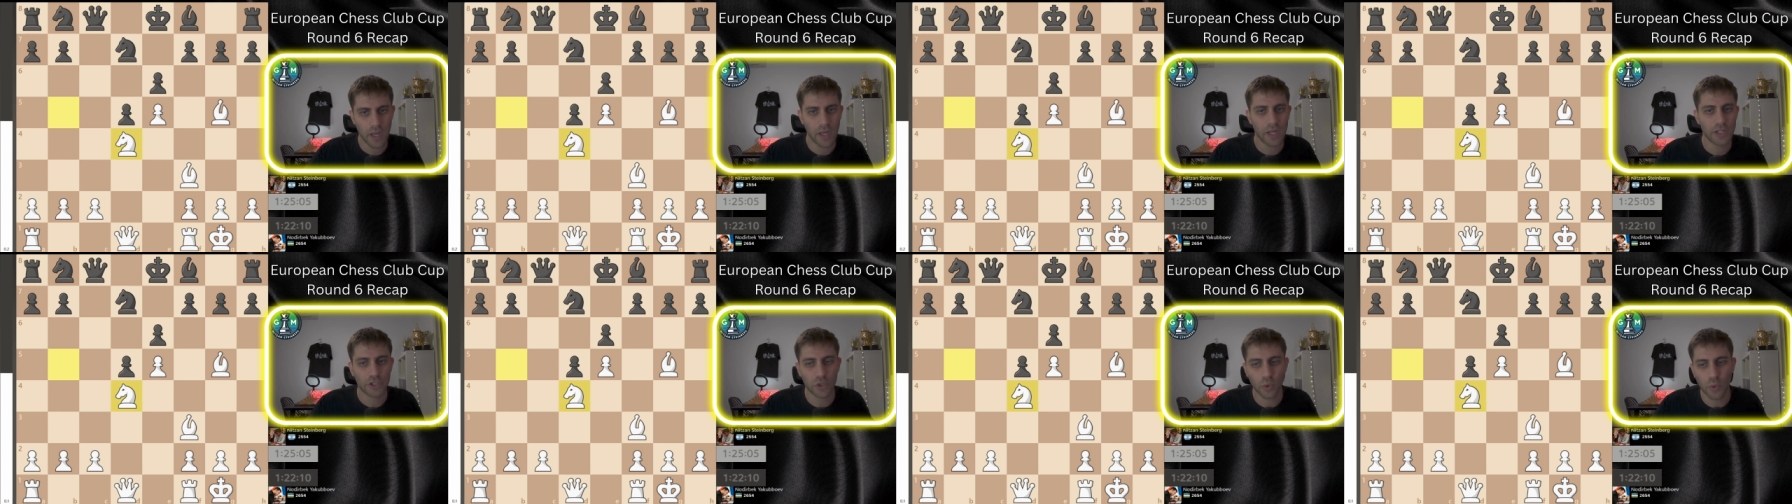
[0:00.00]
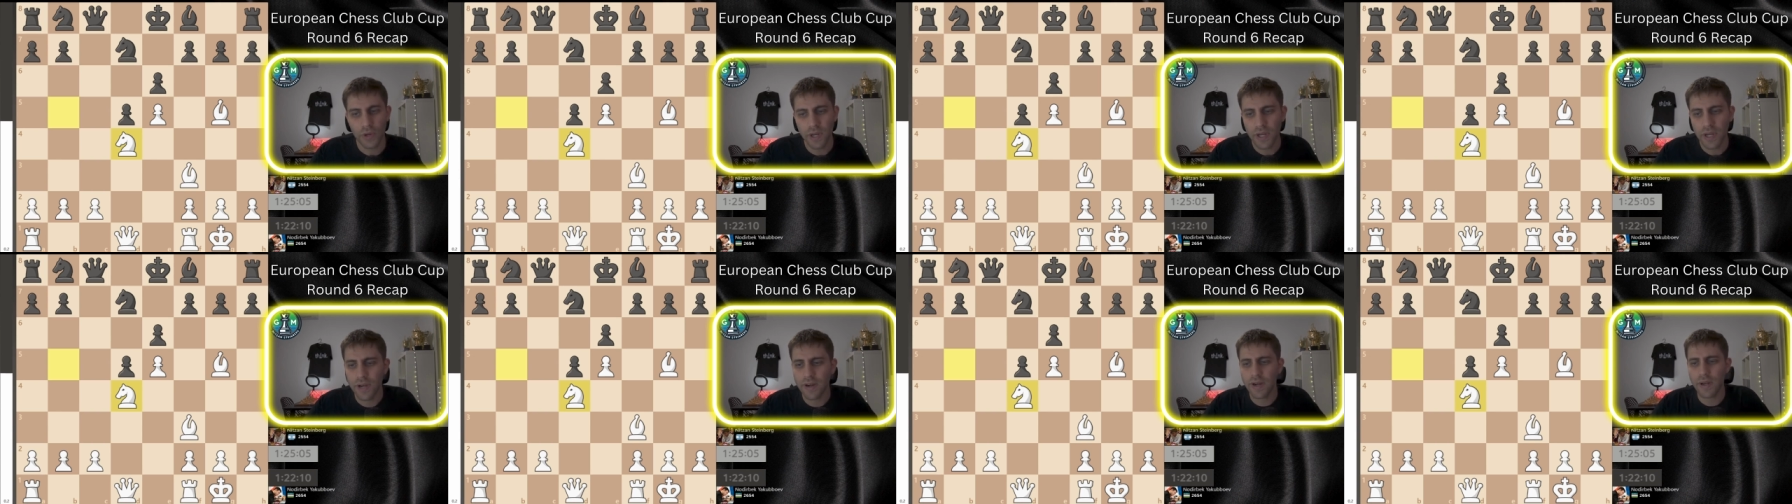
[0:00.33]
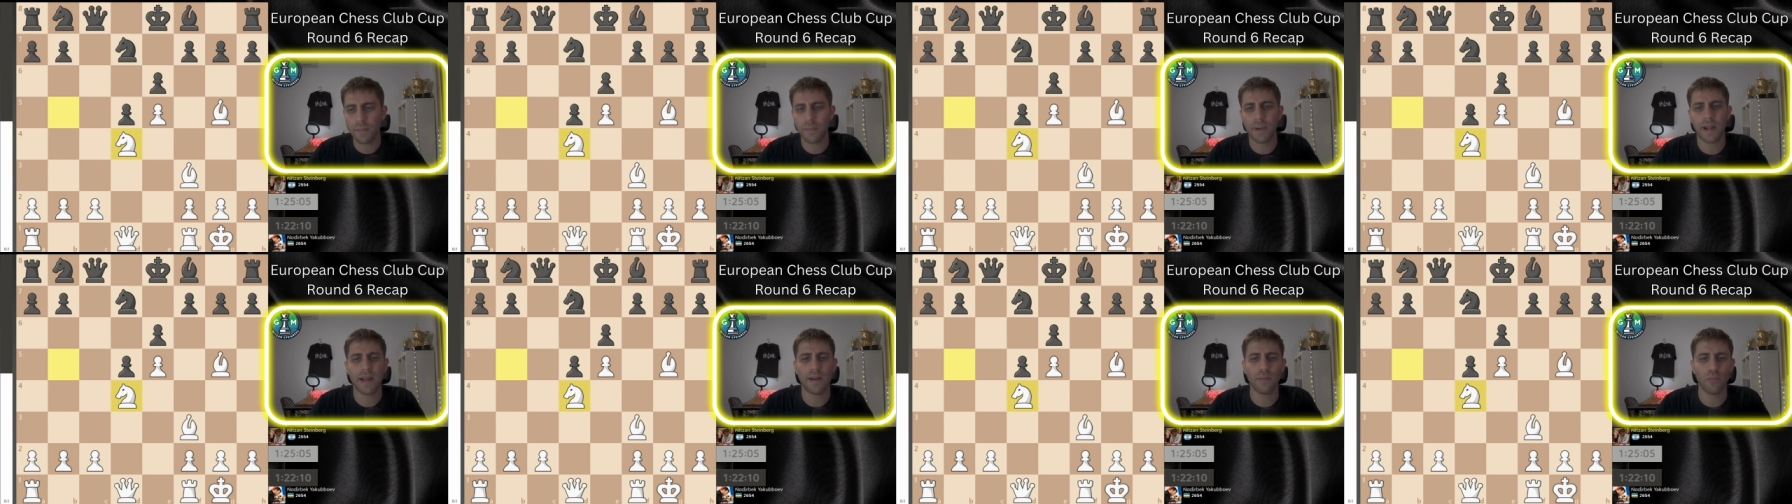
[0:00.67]
So here he
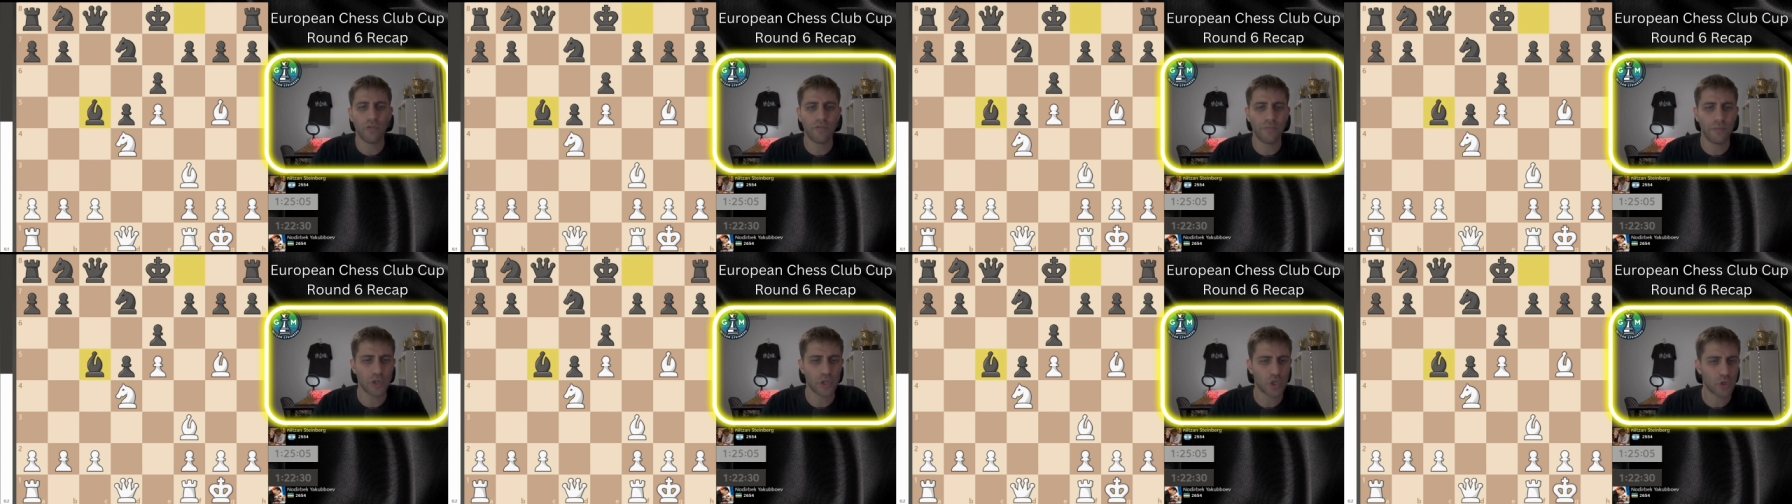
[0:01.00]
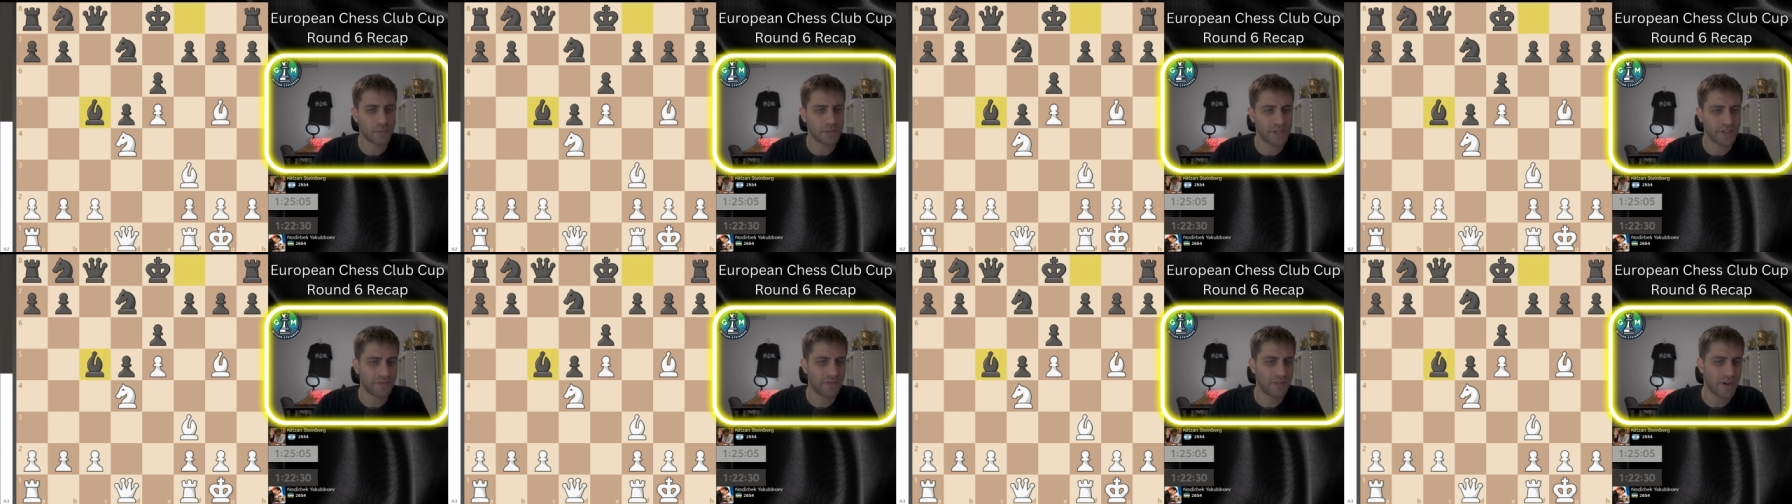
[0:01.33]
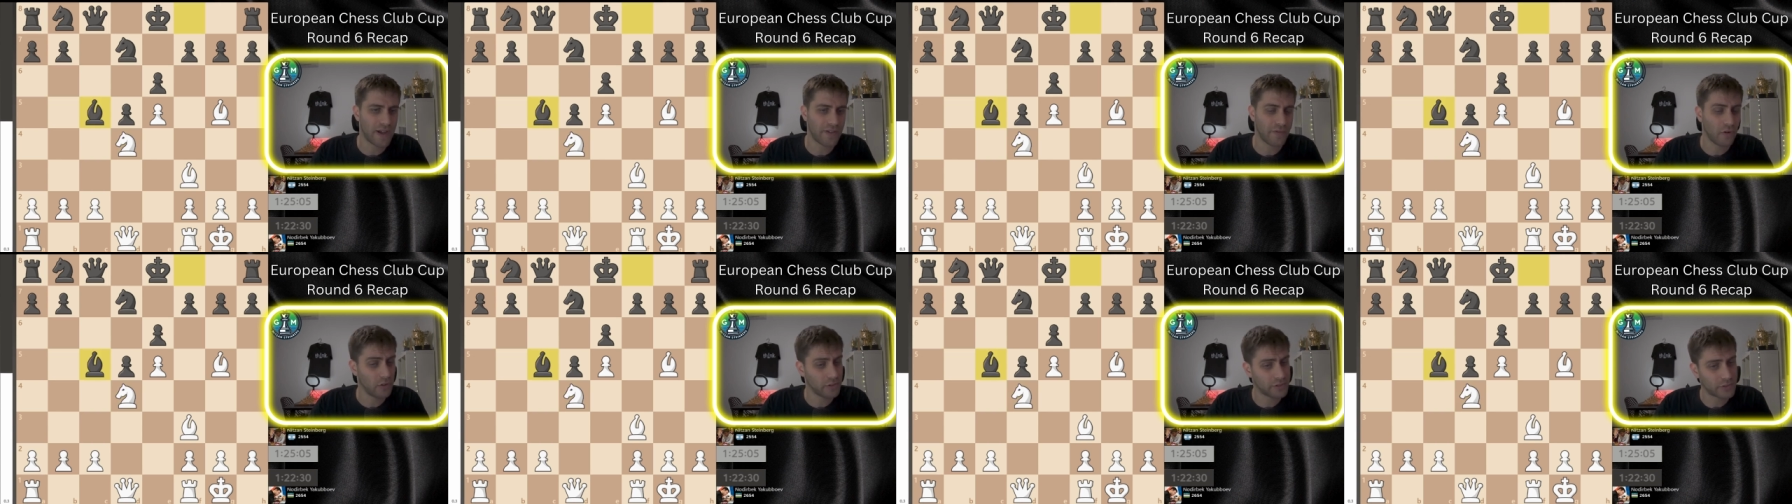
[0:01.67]
played move bishop
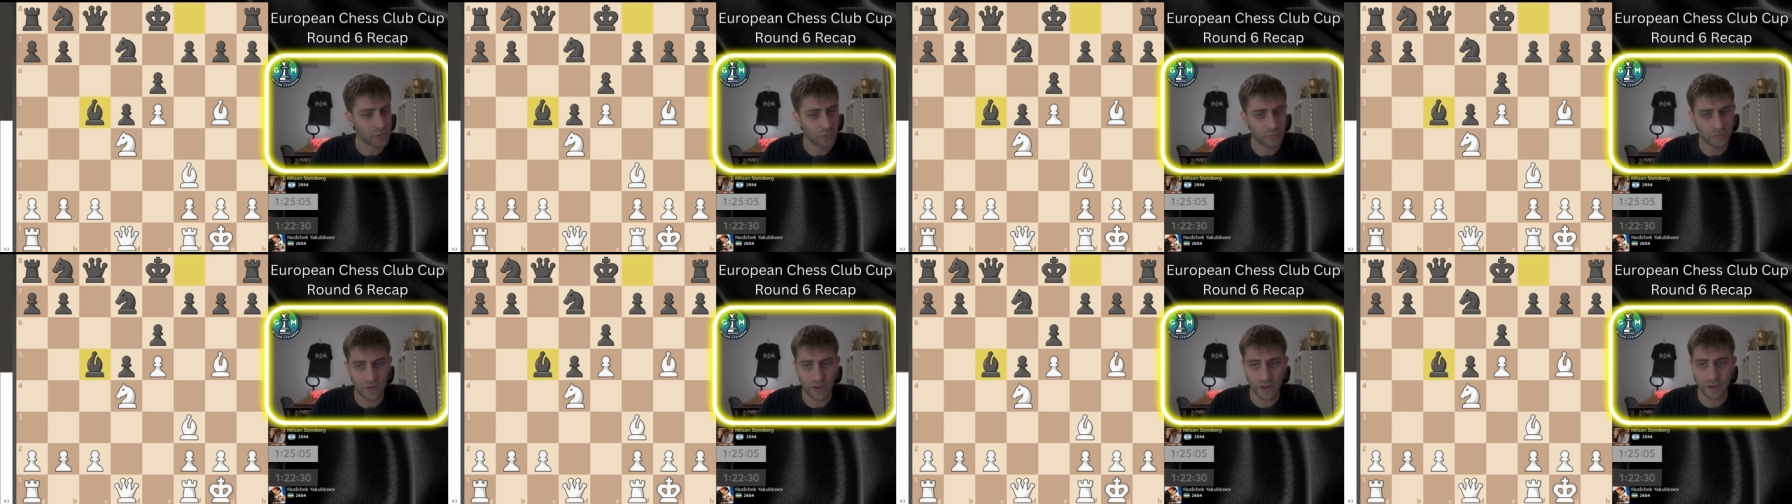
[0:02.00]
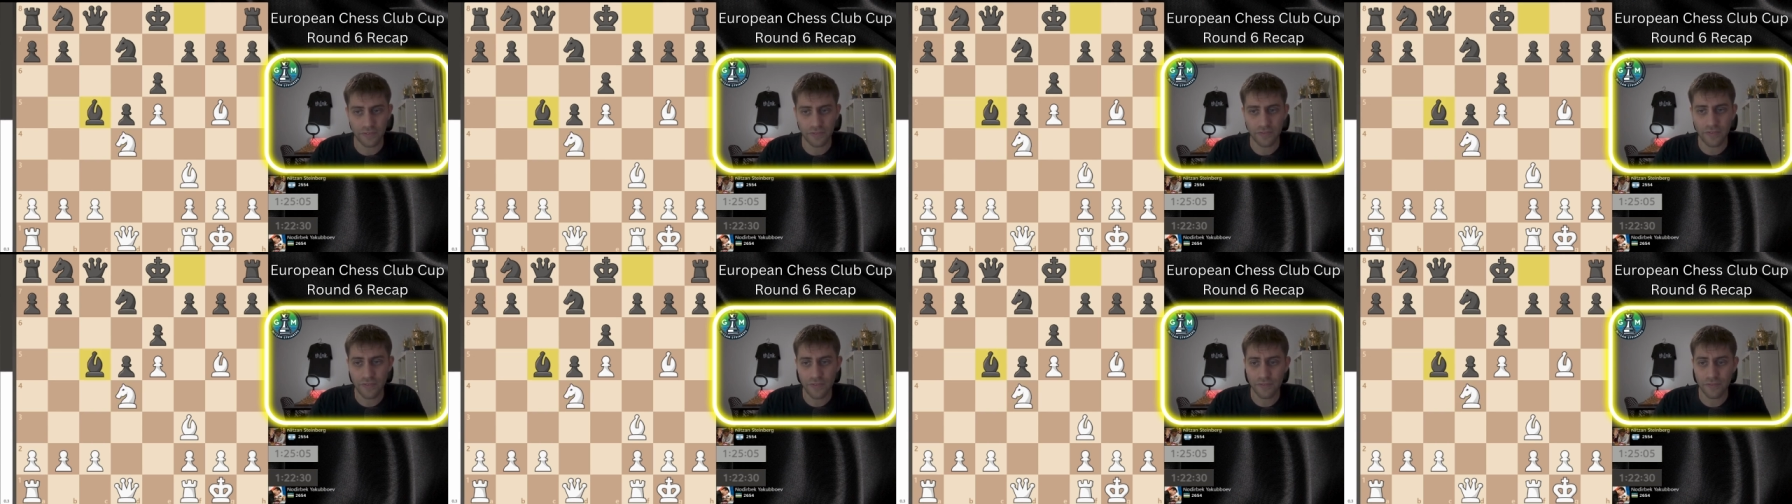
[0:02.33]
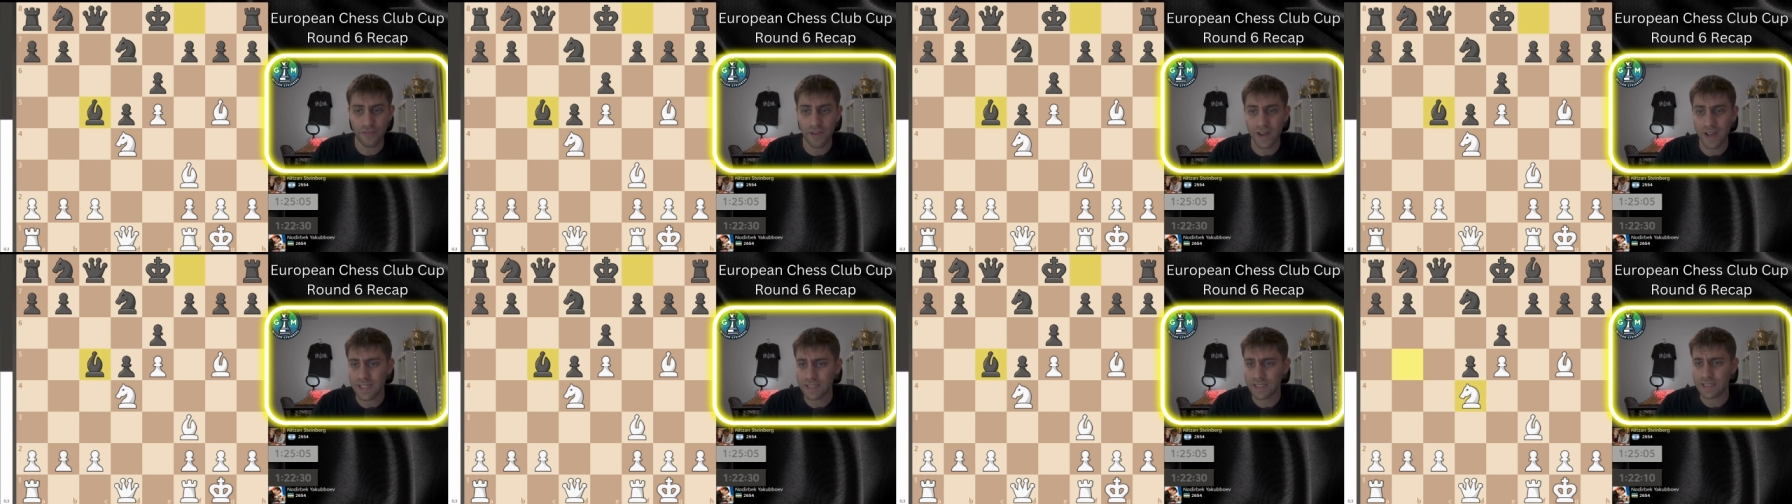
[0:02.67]
c5, also very
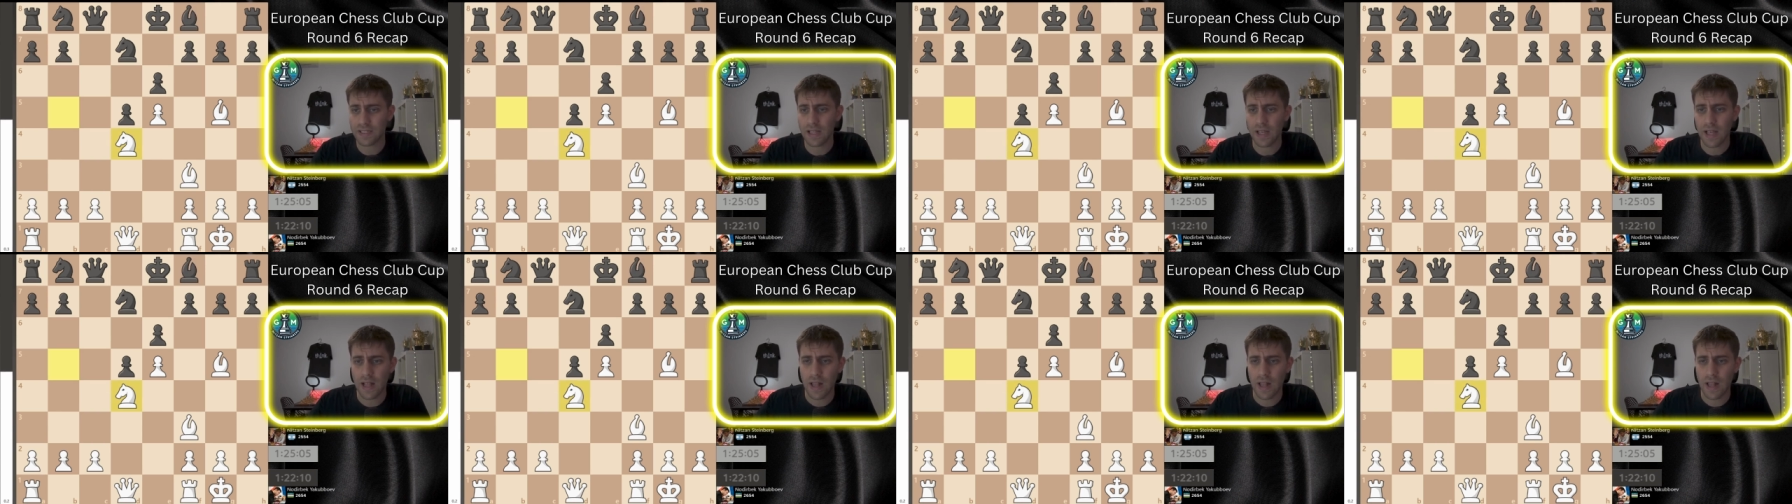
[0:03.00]
fast.